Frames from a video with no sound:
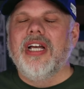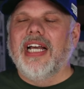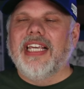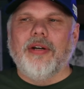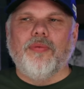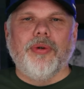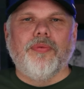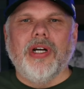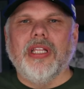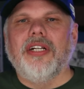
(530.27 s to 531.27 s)
Again, we
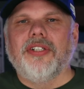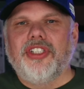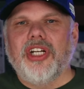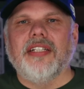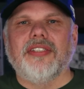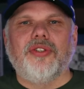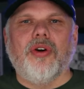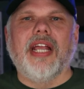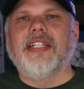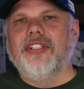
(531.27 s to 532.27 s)
really are just
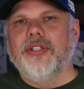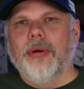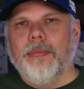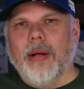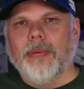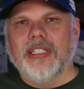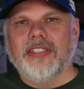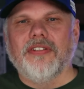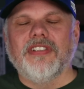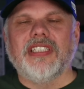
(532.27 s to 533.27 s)
trying to do a public
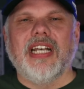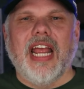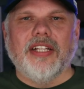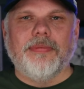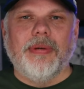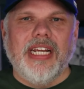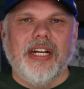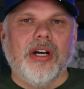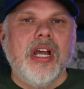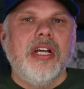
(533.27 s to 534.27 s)
service announcement
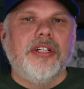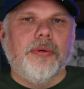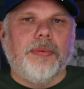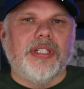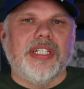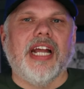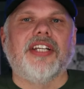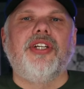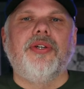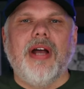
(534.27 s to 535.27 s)
here to
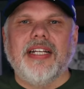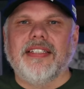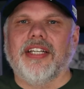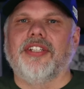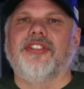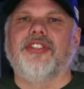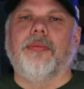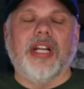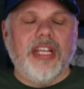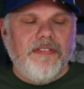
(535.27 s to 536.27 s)
protect you as a consumer.